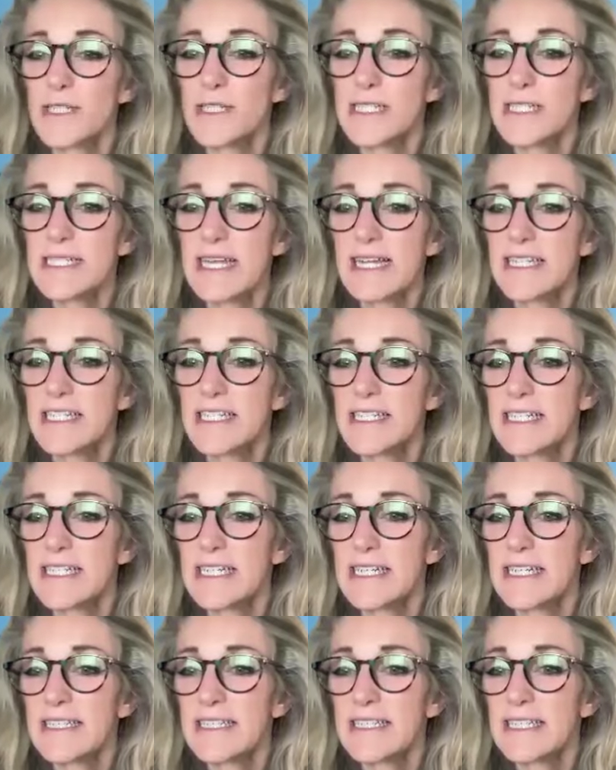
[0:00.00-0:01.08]
she said
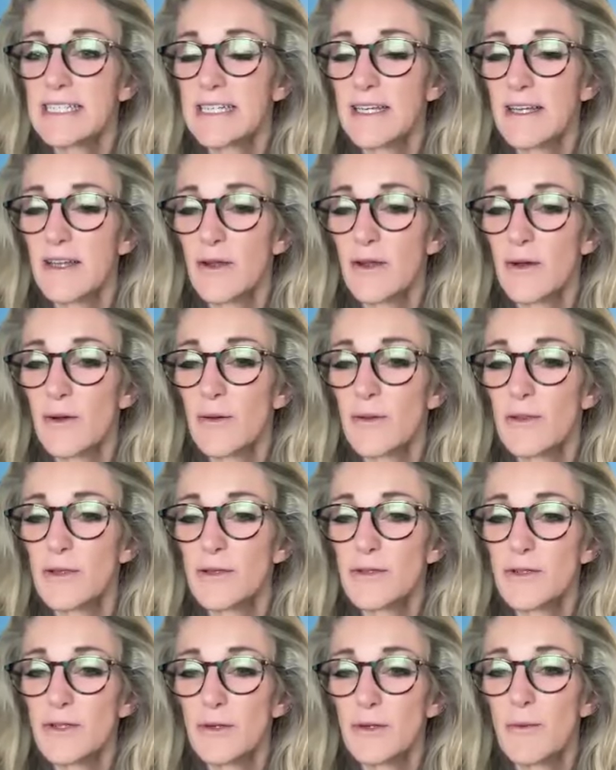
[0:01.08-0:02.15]
she didn't know the
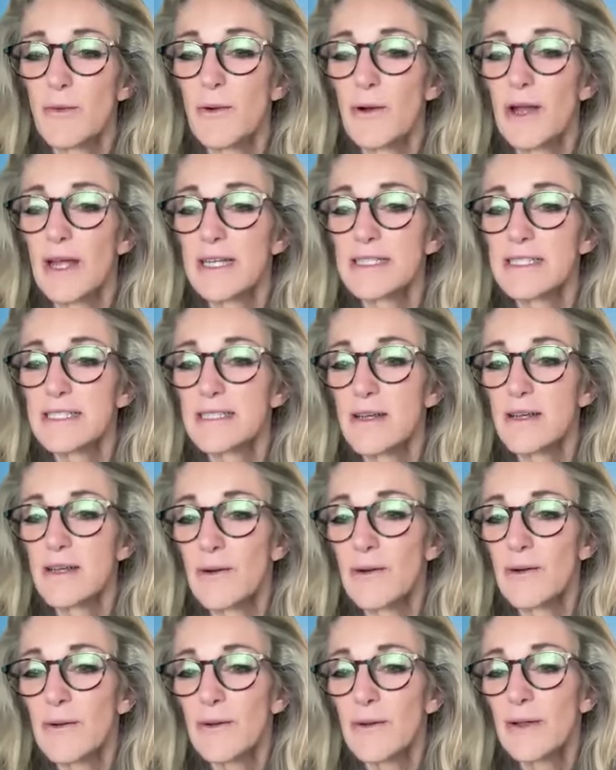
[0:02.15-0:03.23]
two boys.
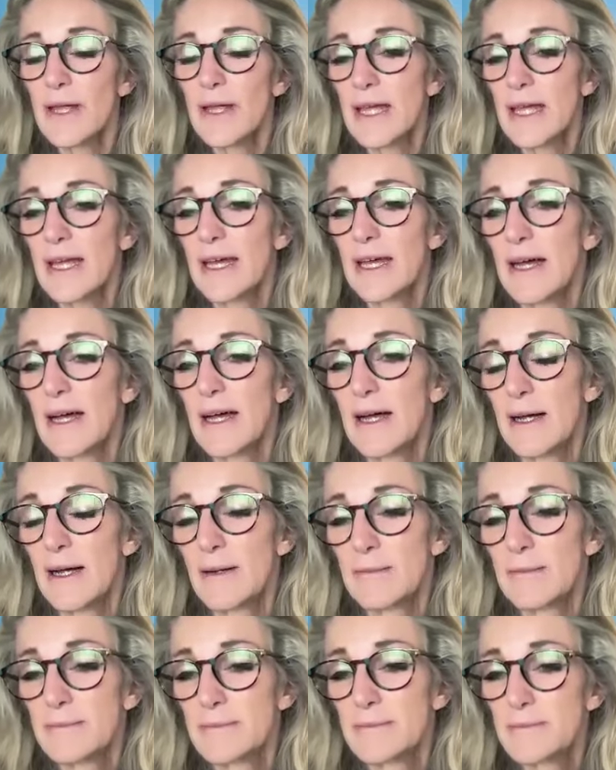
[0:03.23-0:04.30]
Okay. So,
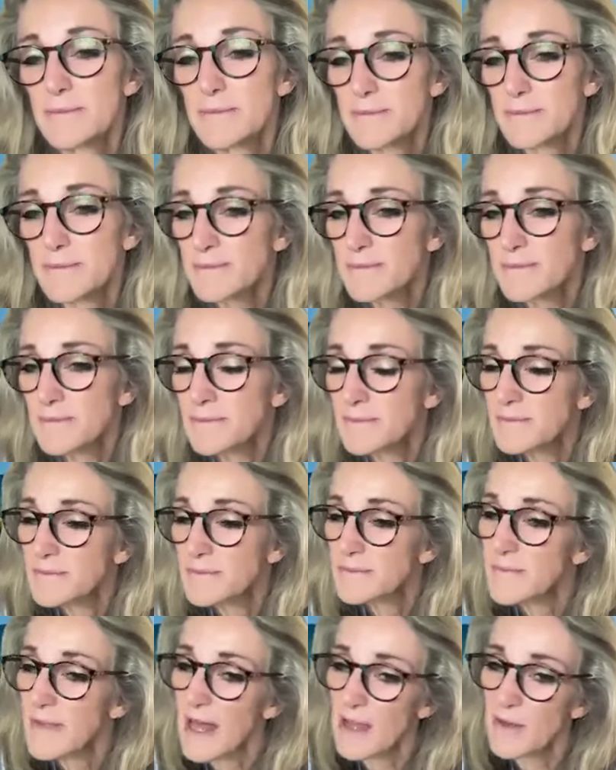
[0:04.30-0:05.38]
um,
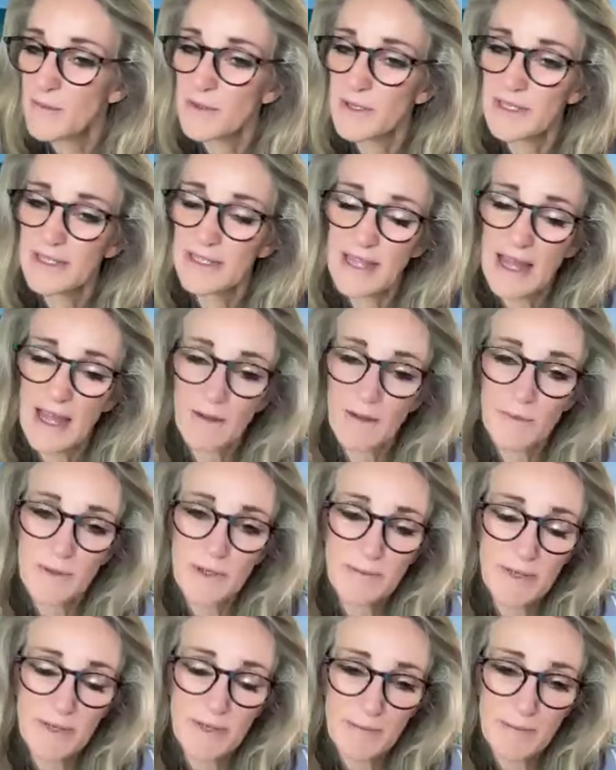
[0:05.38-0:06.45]
I would I
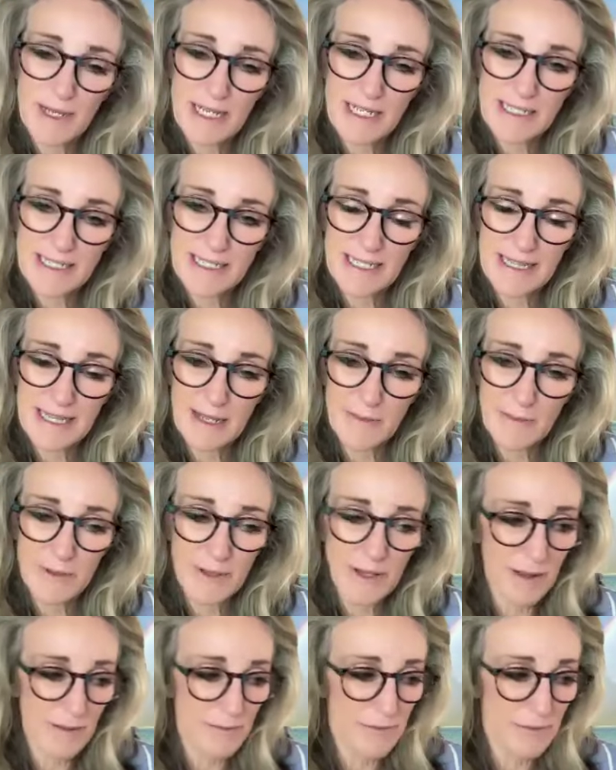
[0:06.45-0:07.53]
would be amazed that they
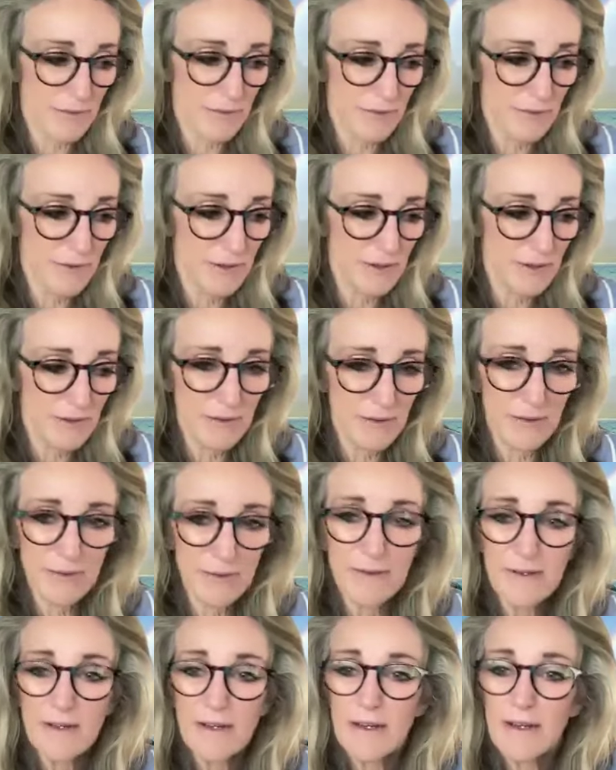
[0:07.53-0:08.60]
would come through to you
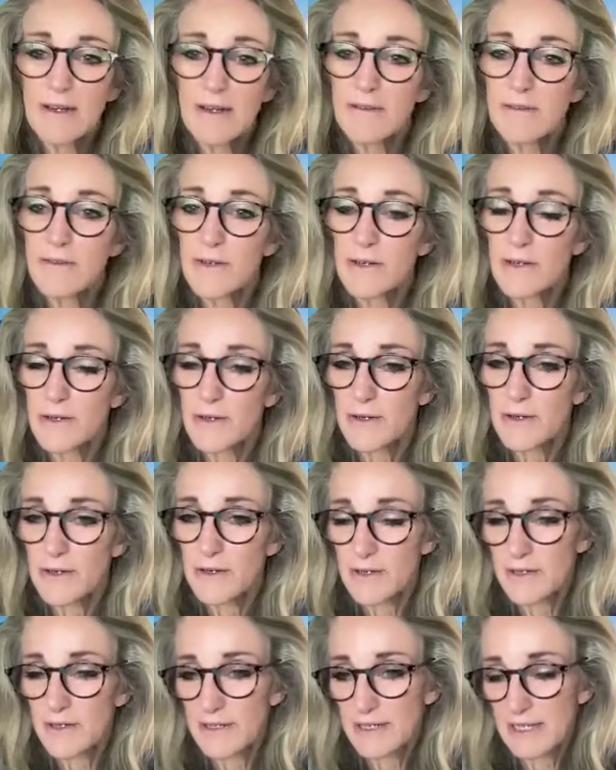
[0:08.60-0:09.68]
for
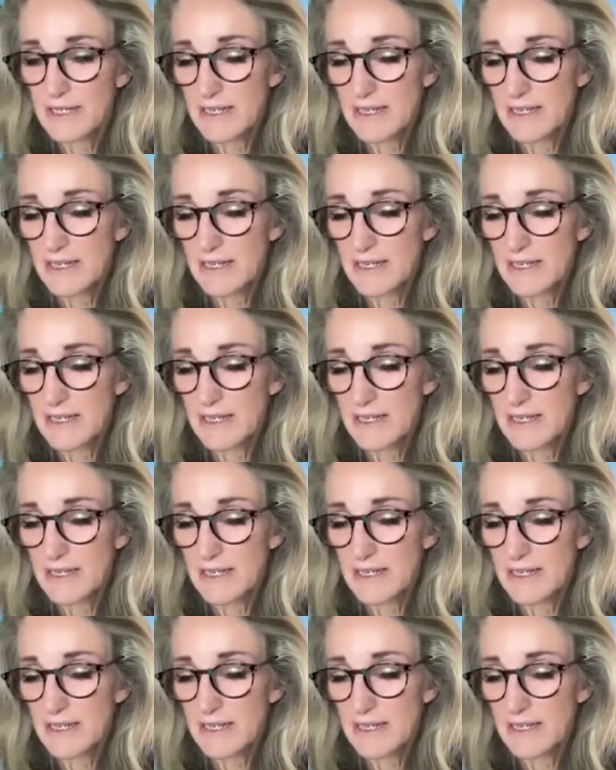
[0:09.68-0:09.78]
her.